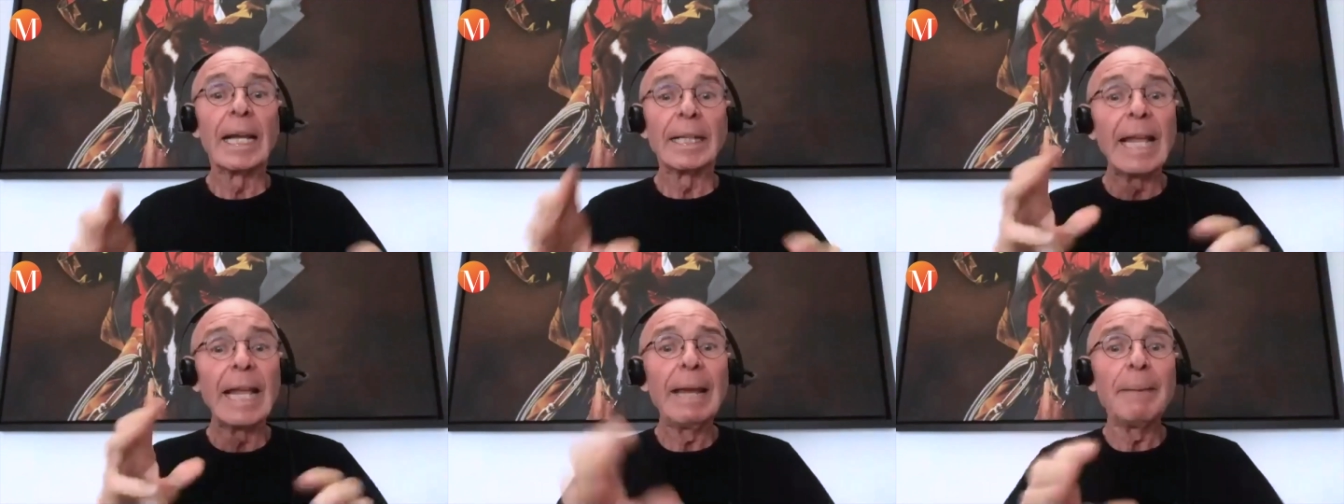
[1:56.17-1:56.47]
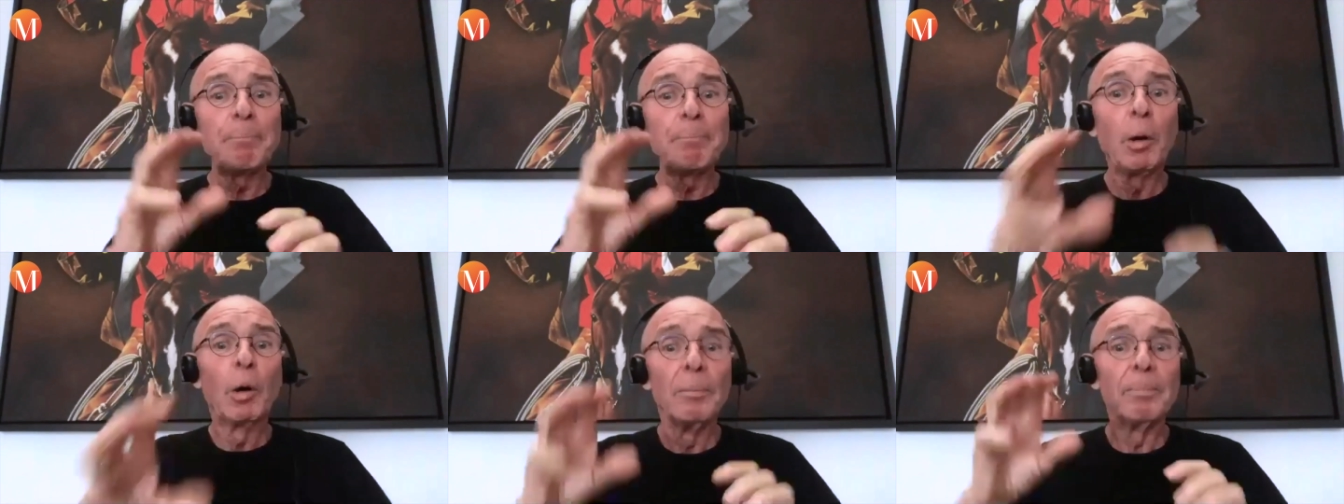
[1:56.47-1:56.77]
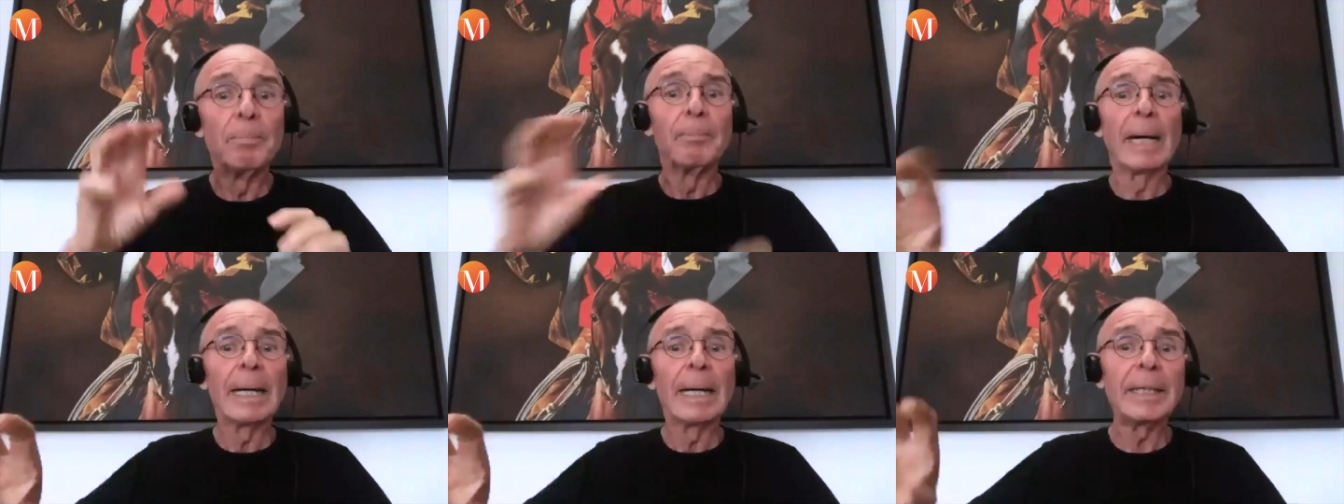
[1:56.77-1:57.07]
They
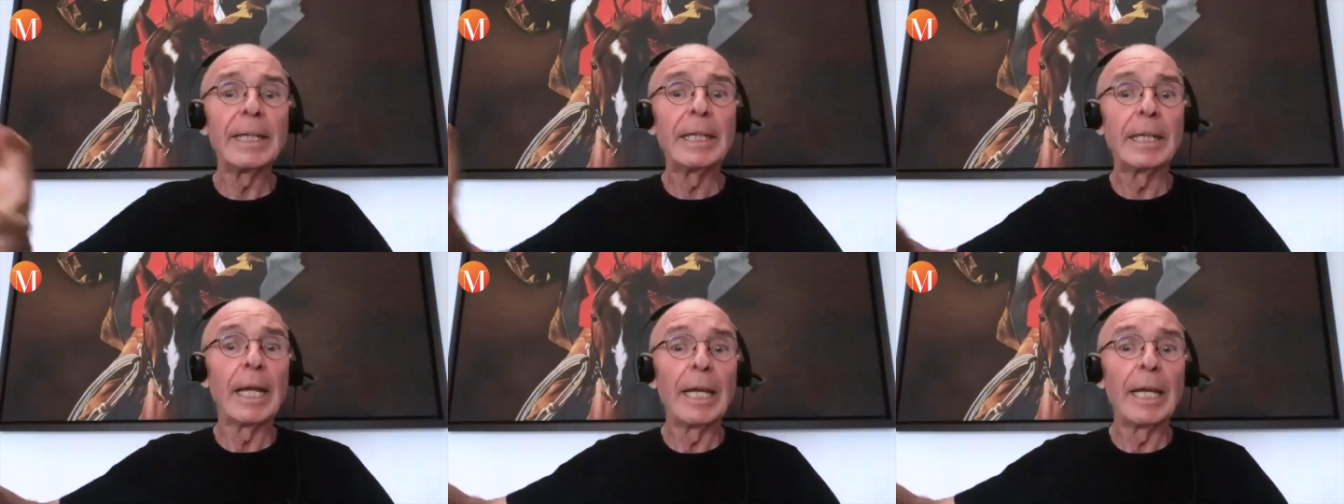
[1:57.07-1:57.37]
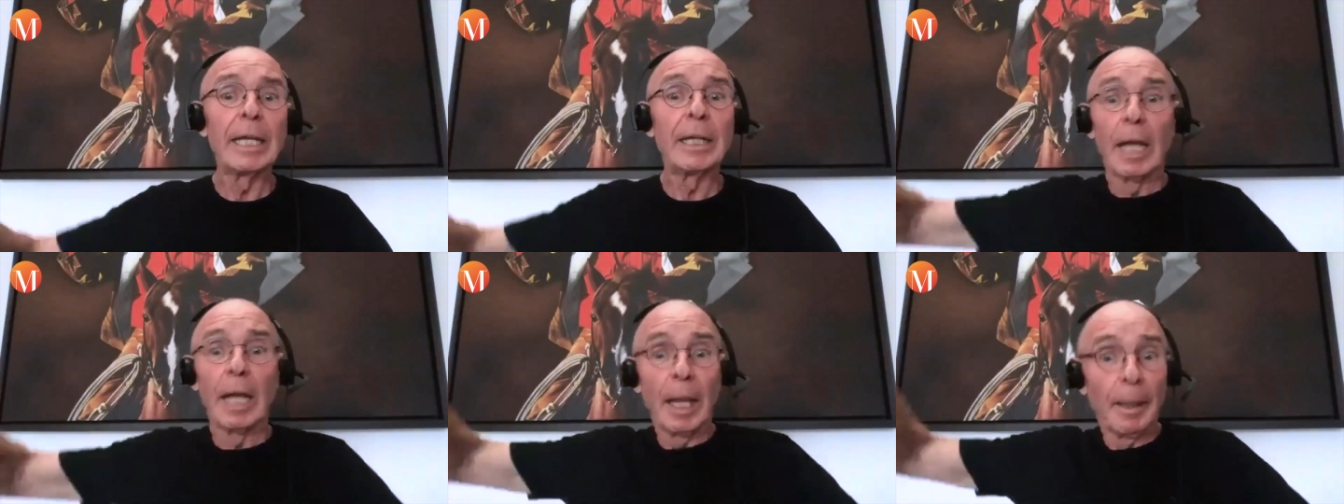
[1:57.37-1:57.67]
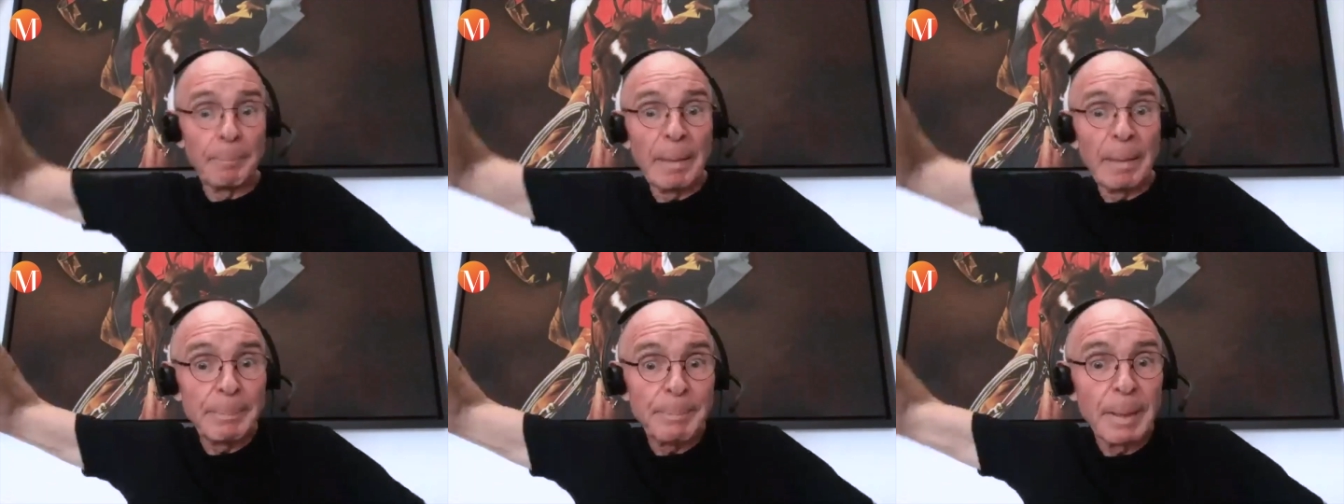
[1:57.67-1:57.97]
put money in
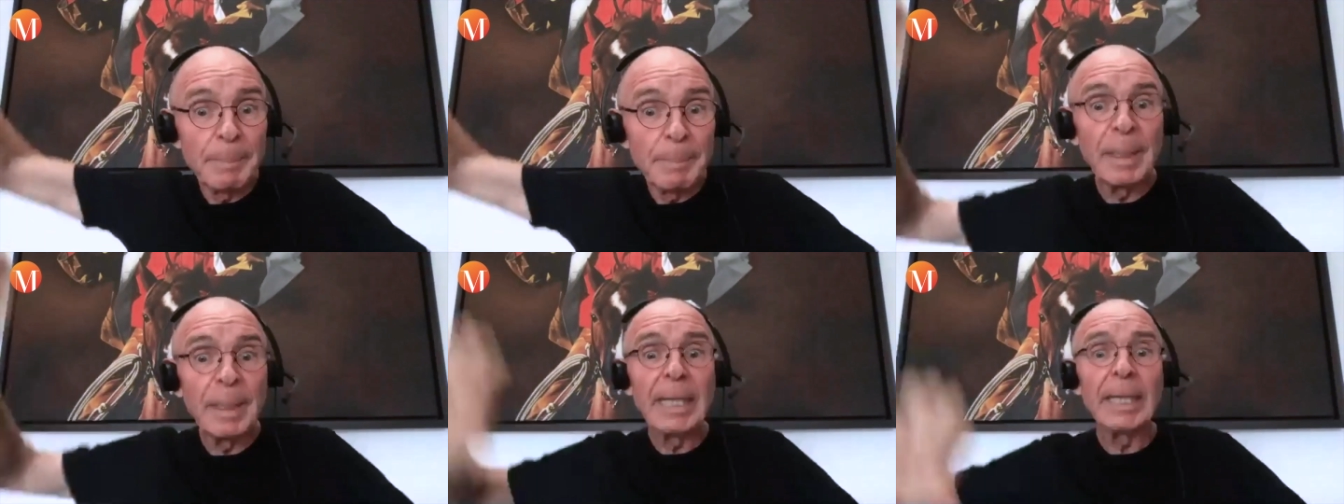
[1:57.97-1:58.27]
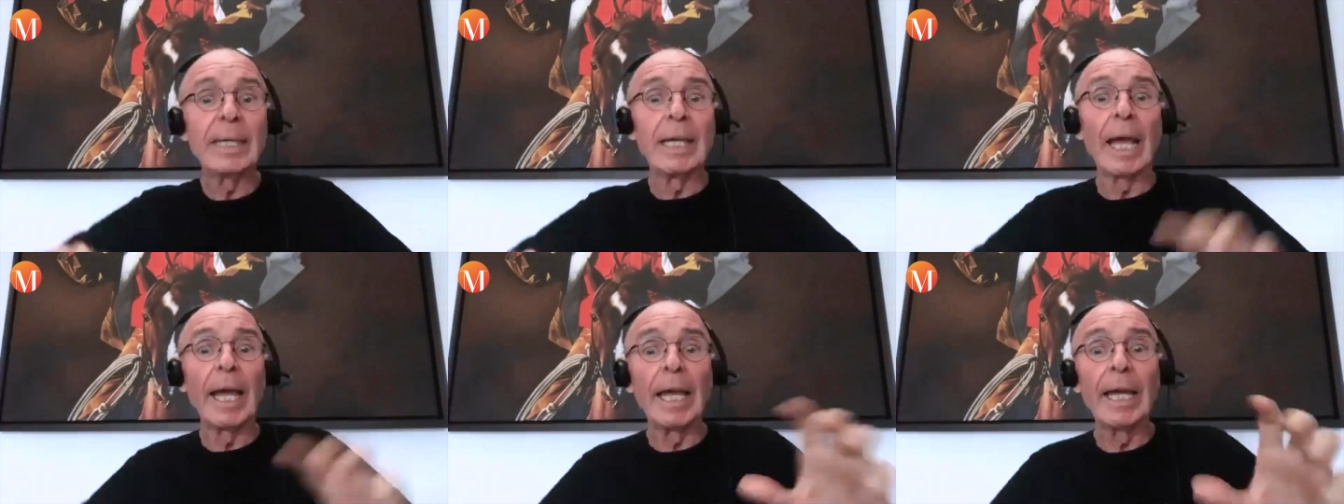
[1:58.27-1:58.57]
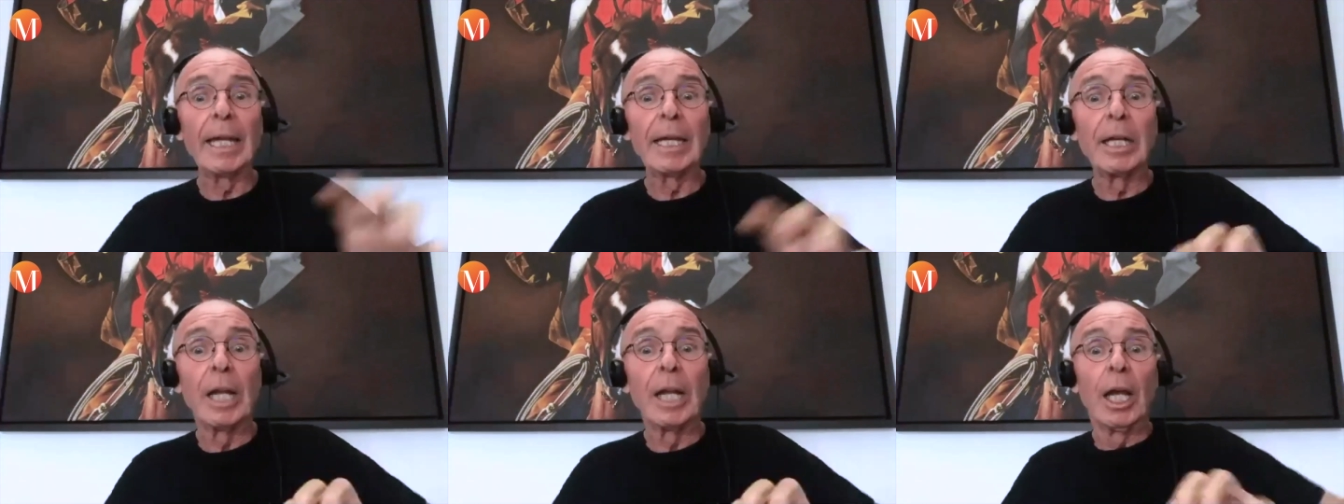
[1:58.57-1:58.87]
PPP,
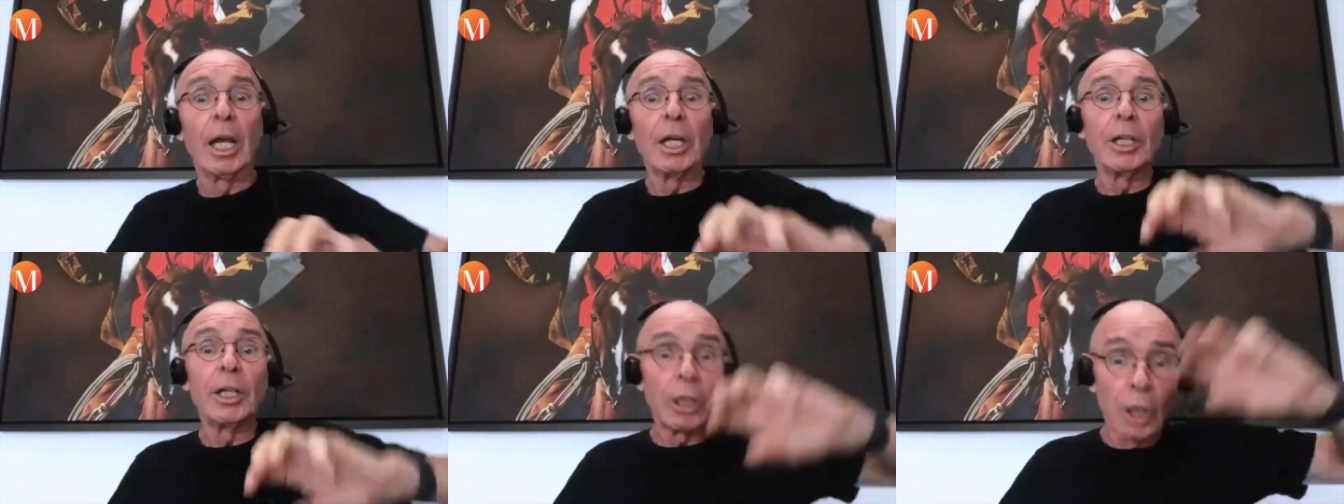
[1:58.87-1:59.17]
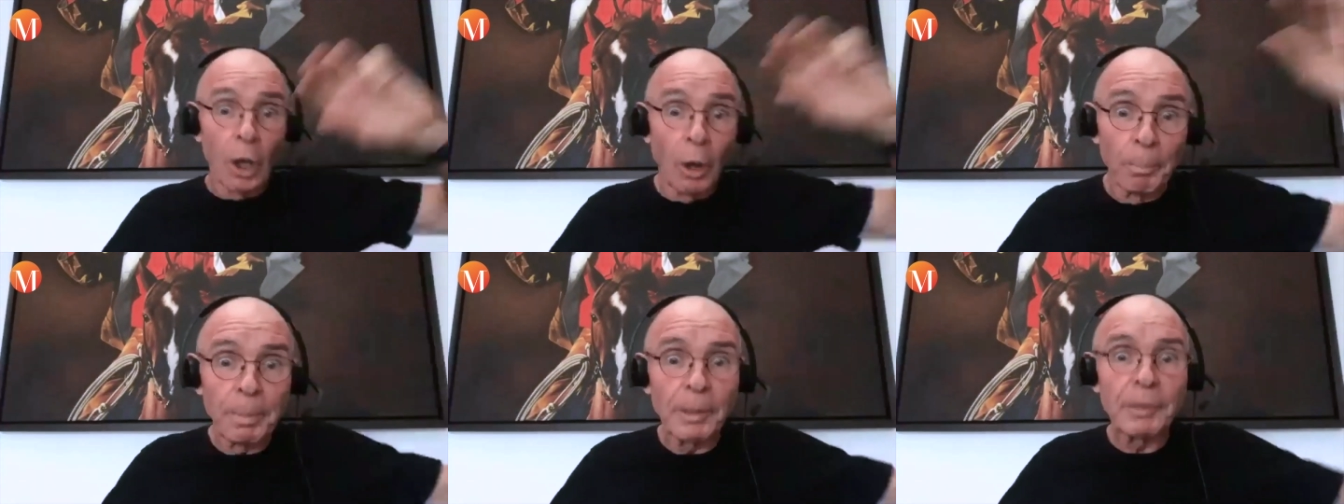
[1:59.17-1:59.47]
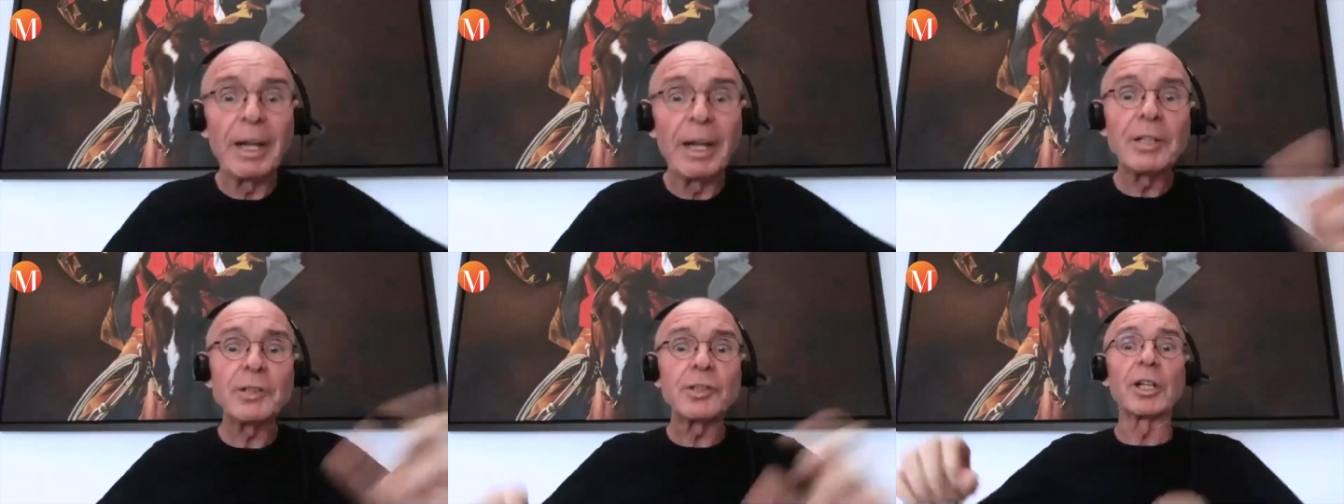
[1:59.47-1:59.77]
in
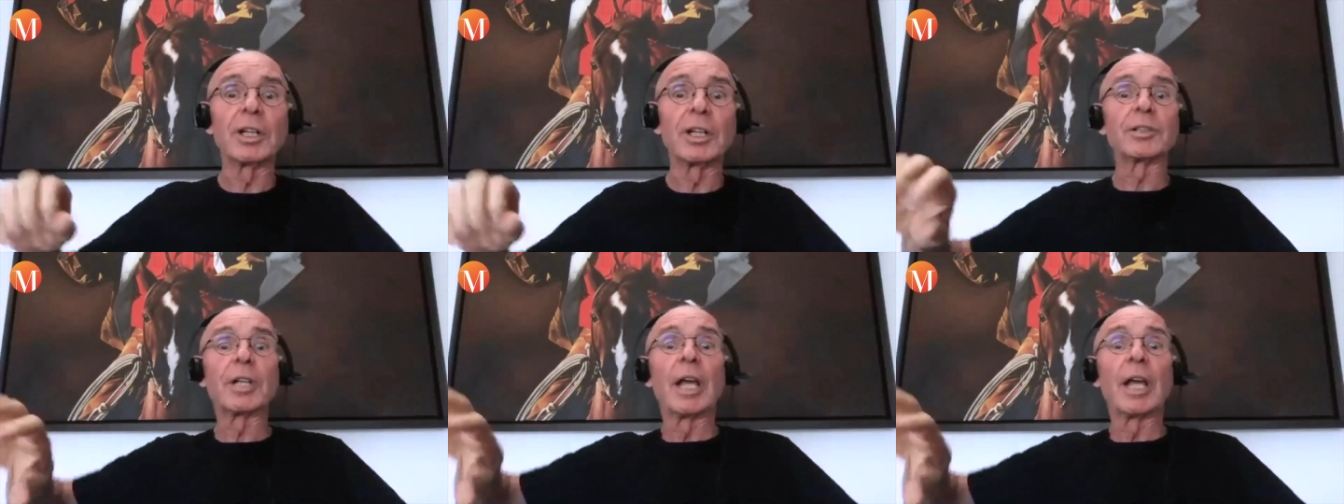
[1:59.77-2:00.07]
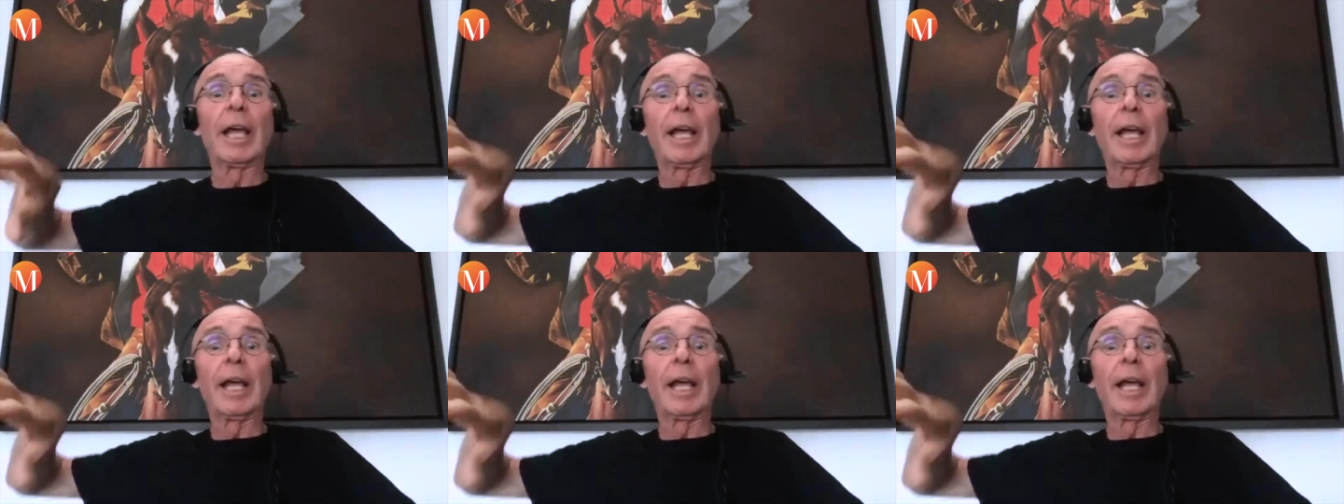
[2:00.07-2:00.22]
corporations,